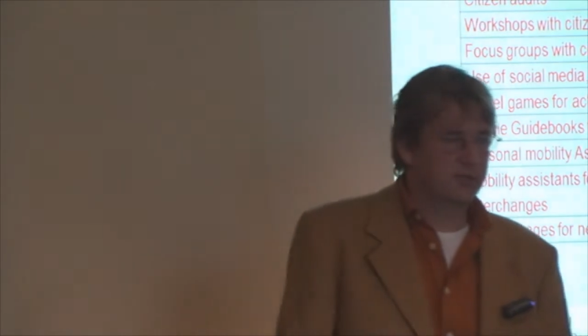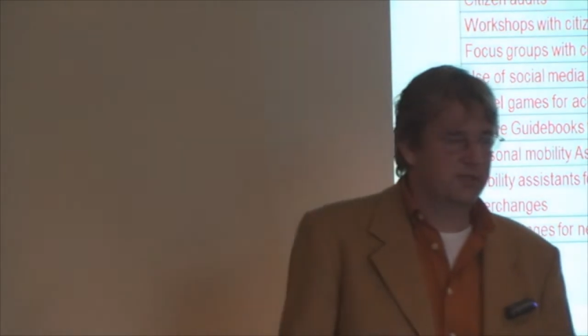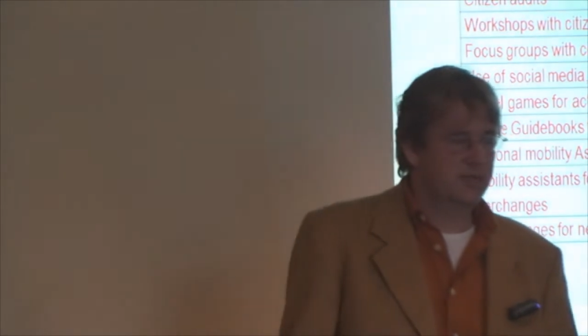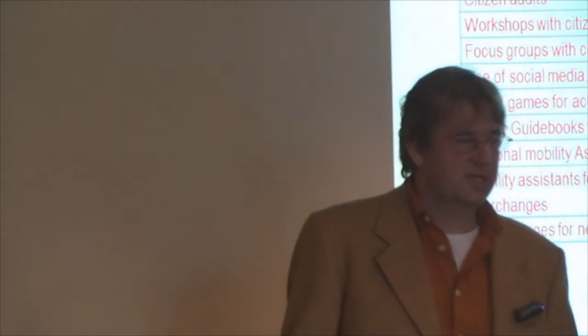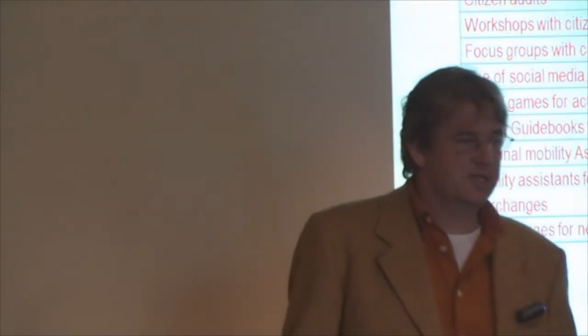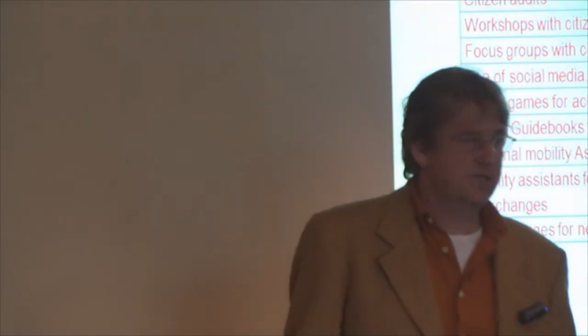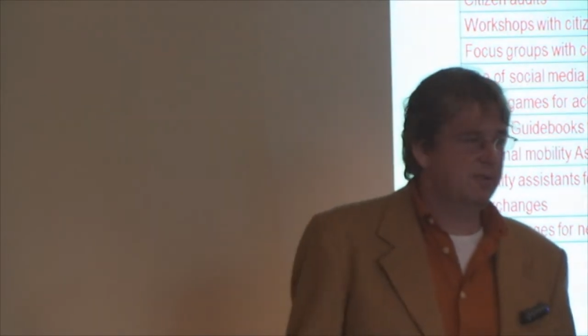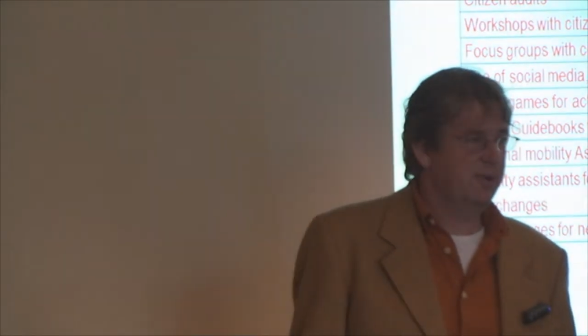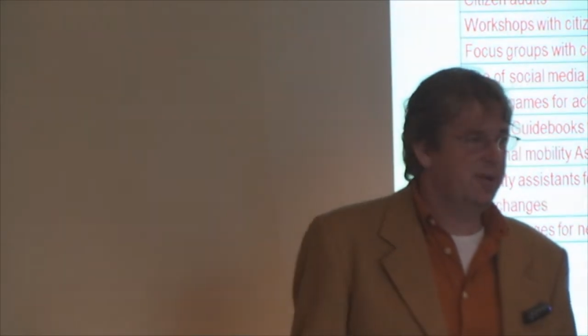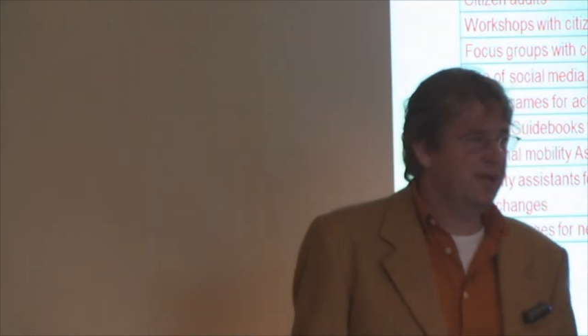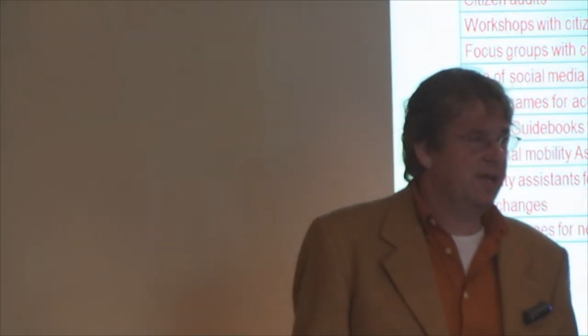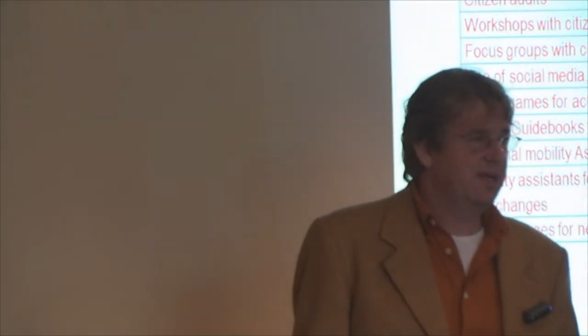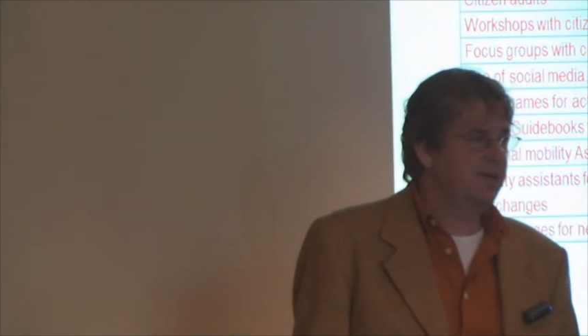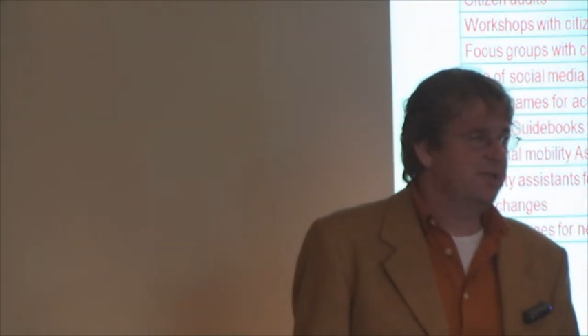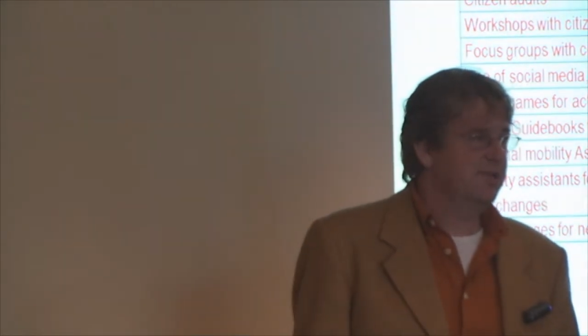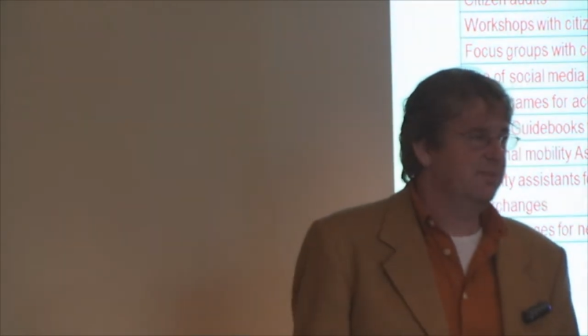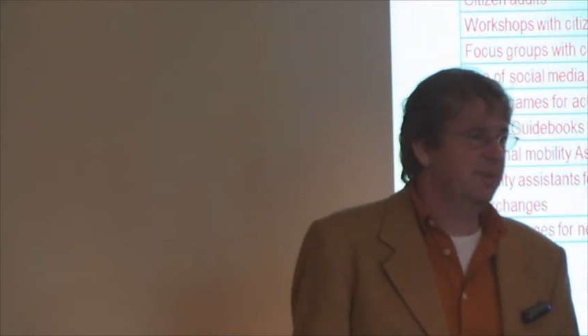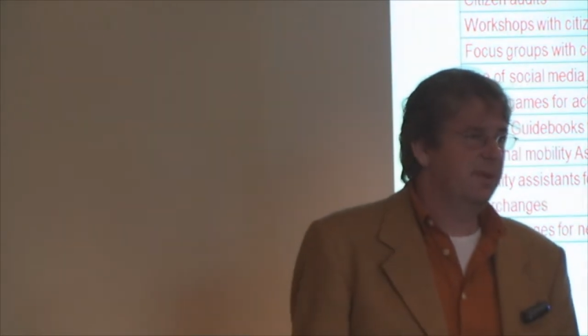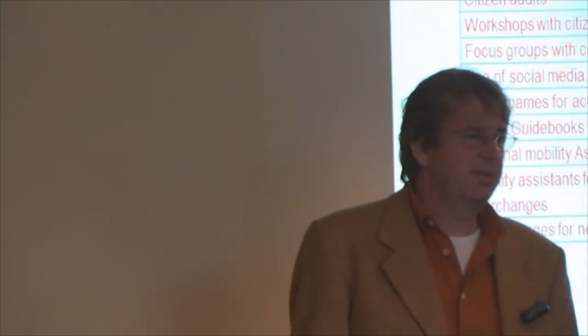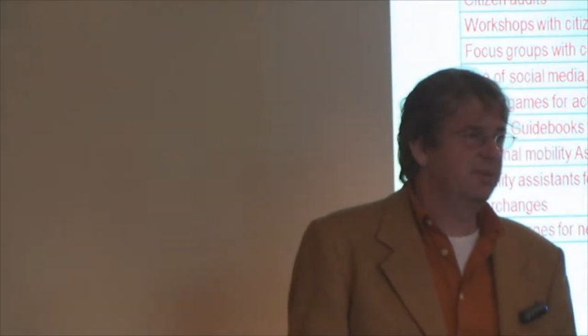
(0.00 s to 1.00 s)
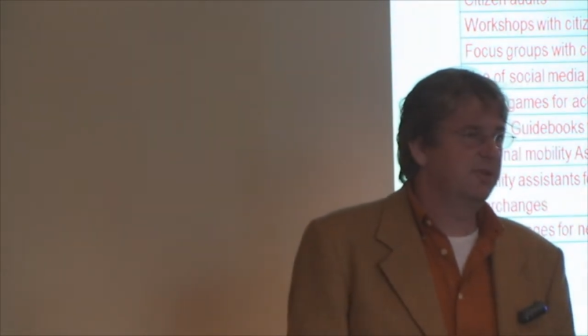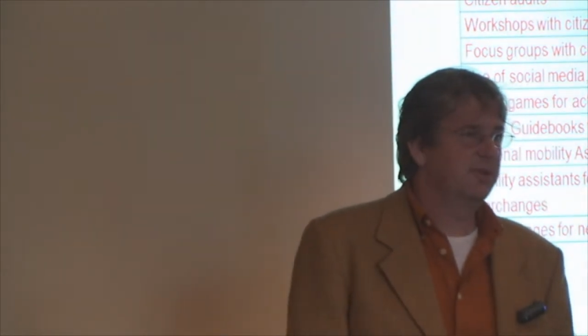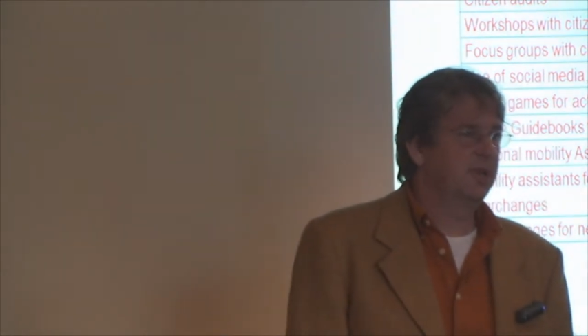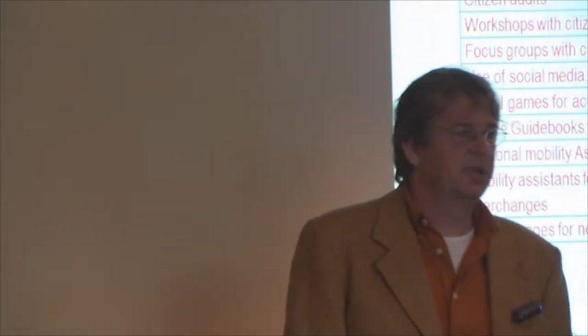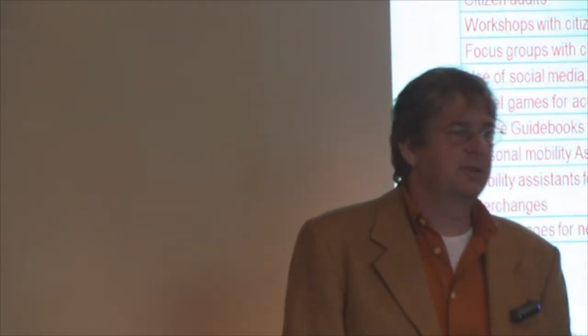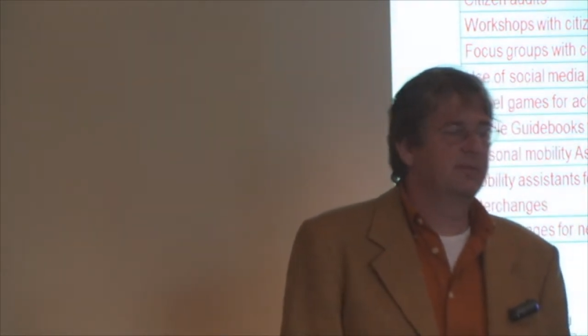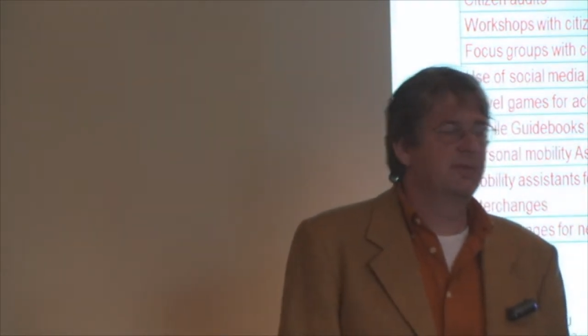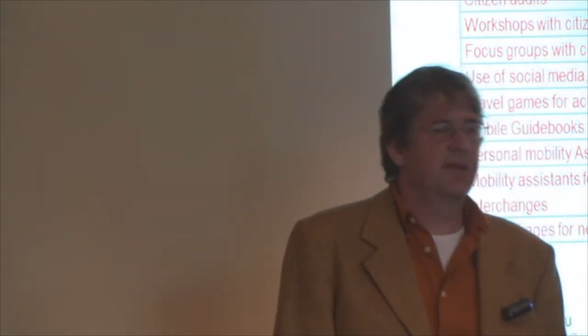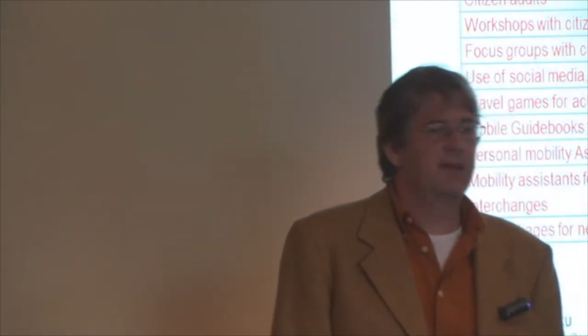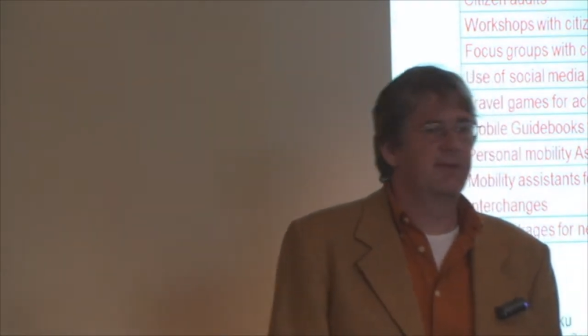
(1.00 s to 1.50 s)
to raise awareness, maybe you
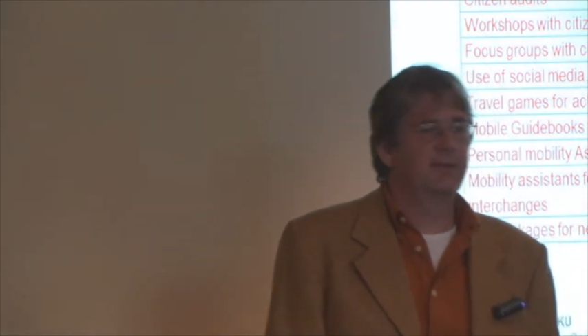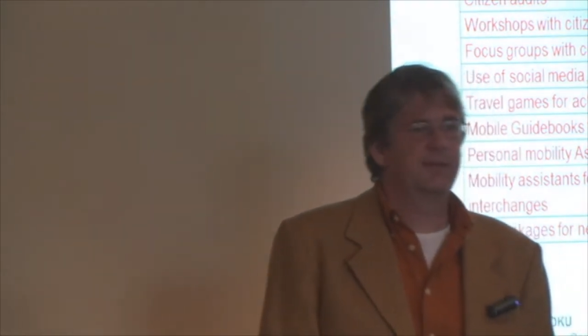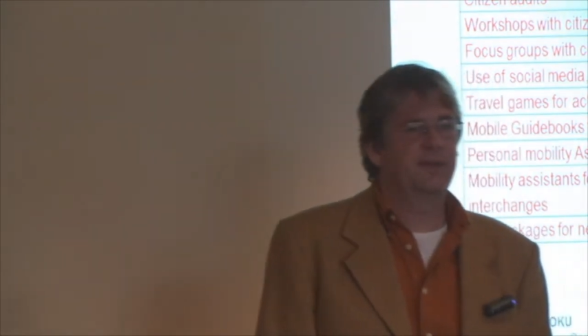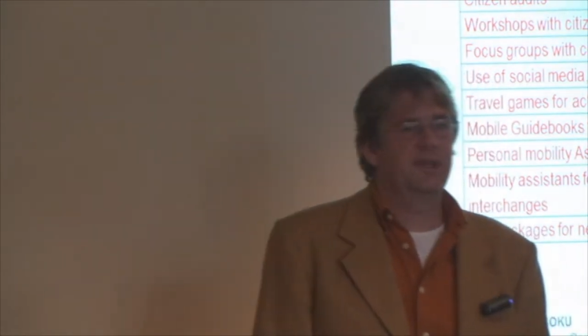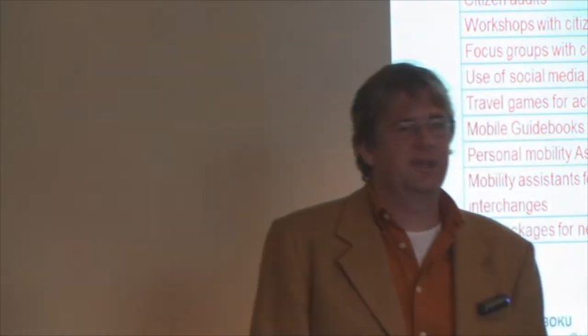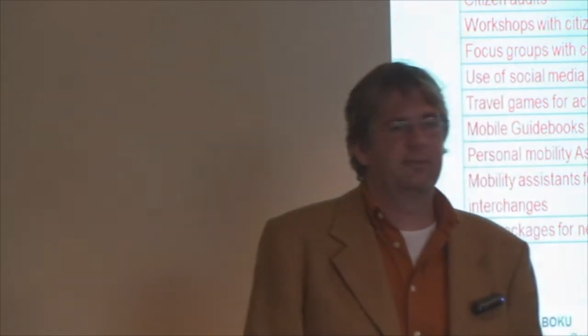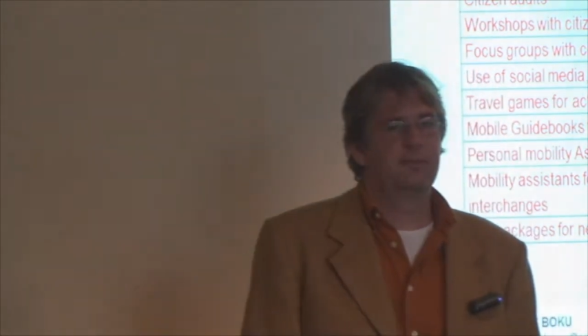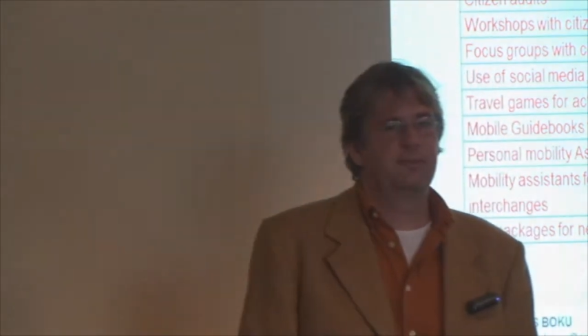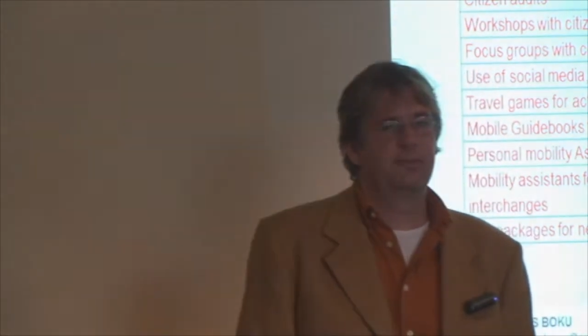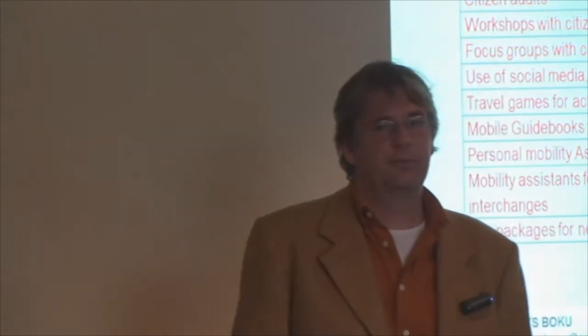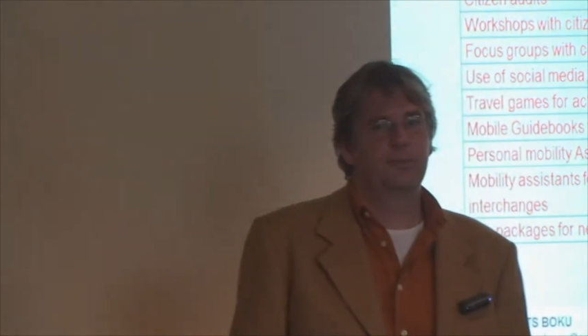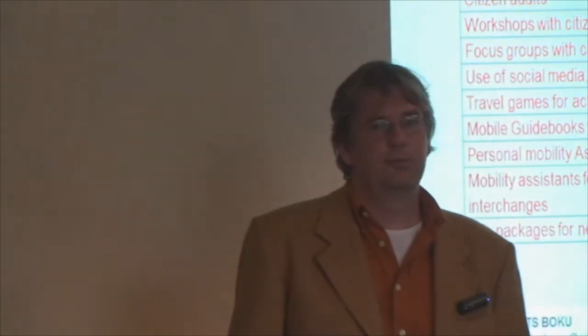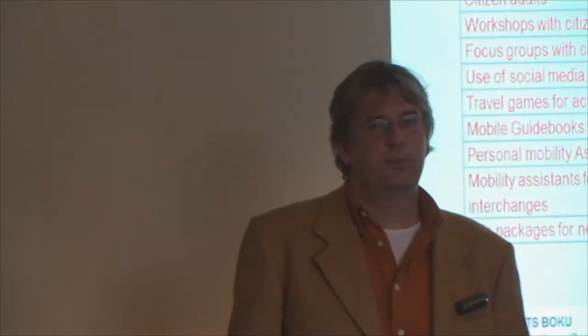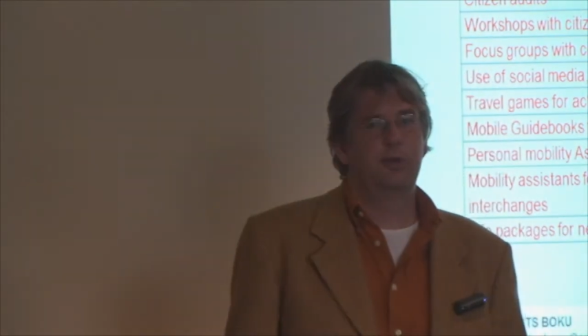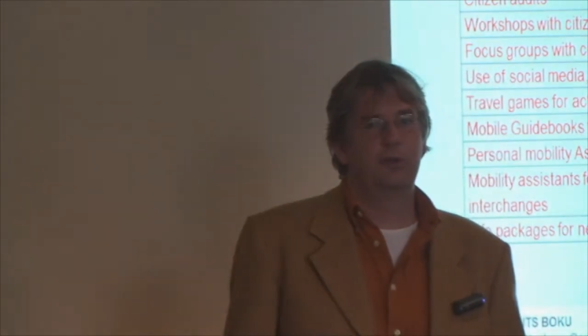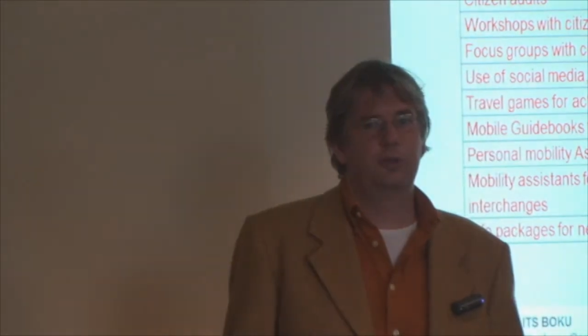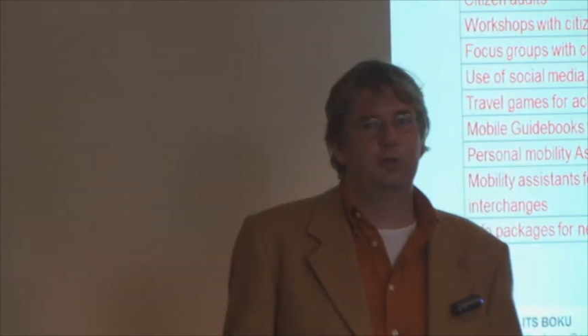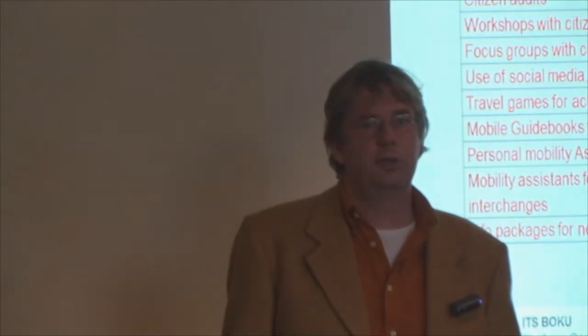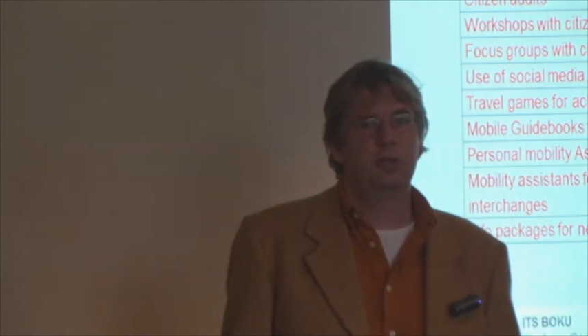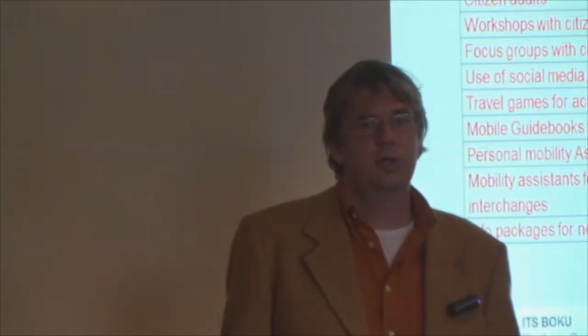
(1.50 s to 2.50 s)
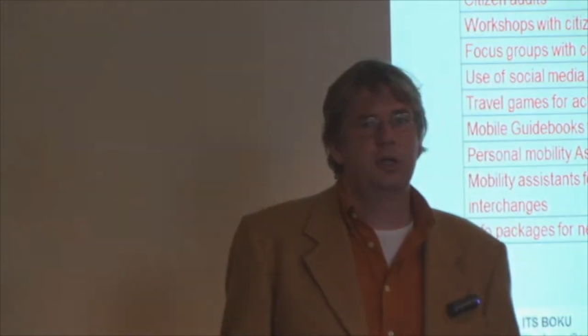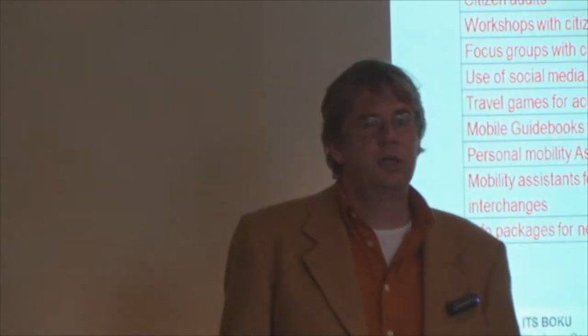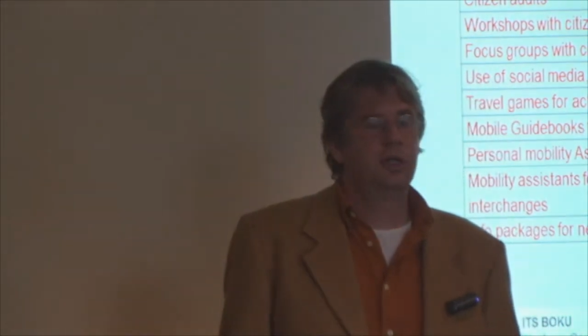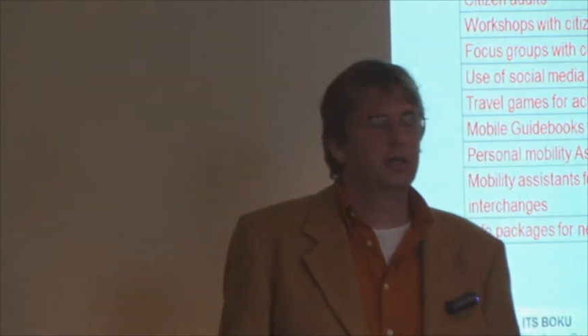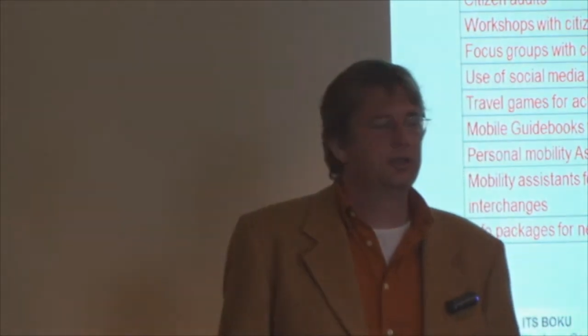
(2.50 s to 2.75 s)
can have some small